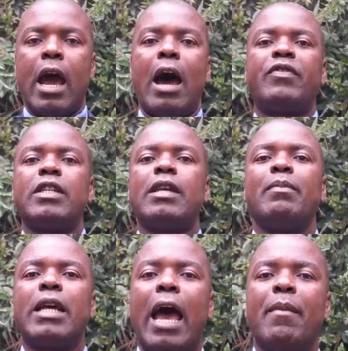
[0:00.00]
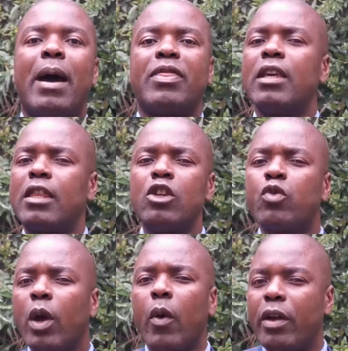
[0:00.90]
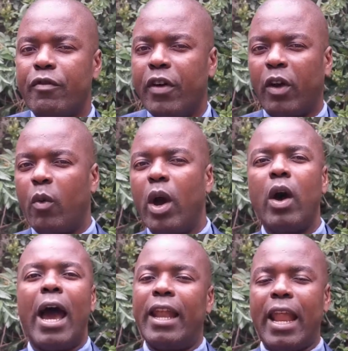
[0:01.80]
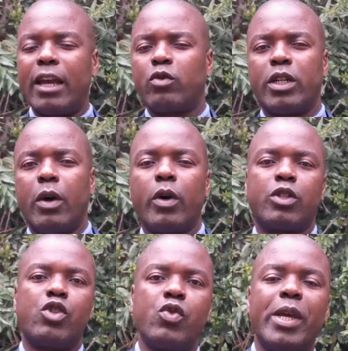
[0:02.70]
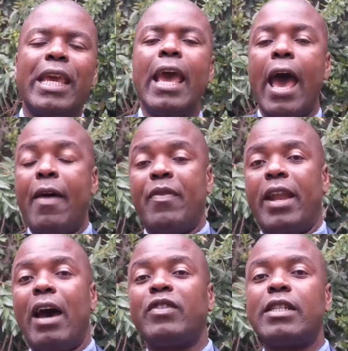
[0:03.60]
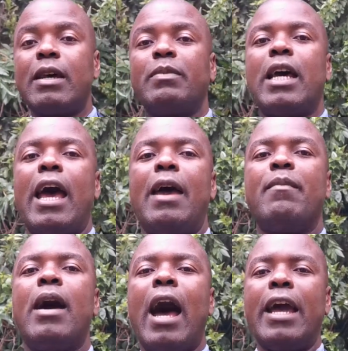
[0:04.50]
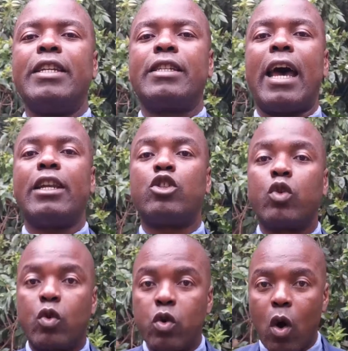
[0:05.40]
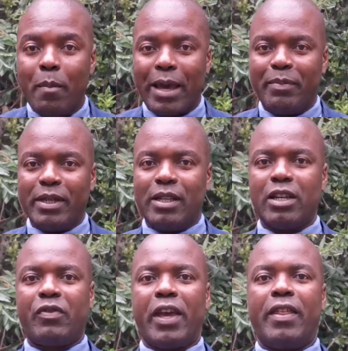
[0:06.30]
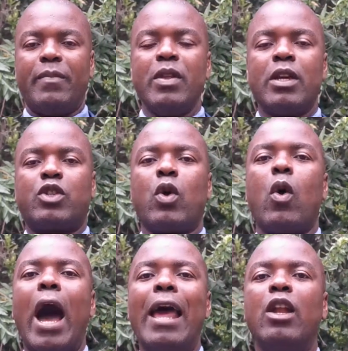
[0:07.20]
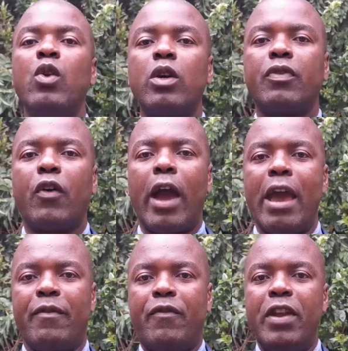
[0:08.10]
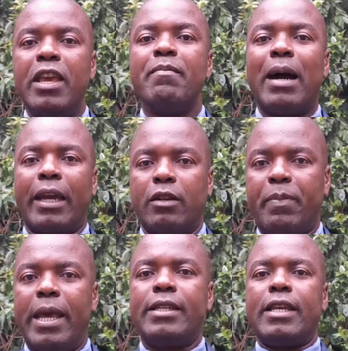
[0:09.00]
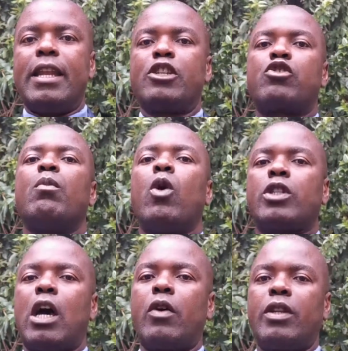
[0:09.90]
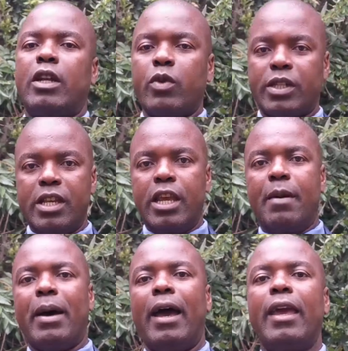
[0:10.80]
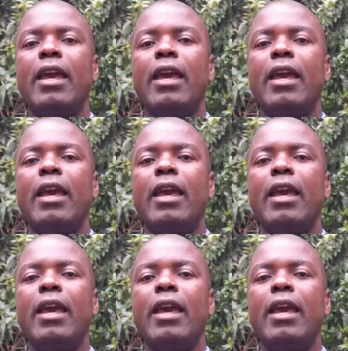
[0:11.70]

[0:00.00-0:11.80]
After some time, I think things were going very well. I liked what I was doing. And then after some time, I decided to grow my business further. So I looked for a flea marketplace in a small town that was nearby.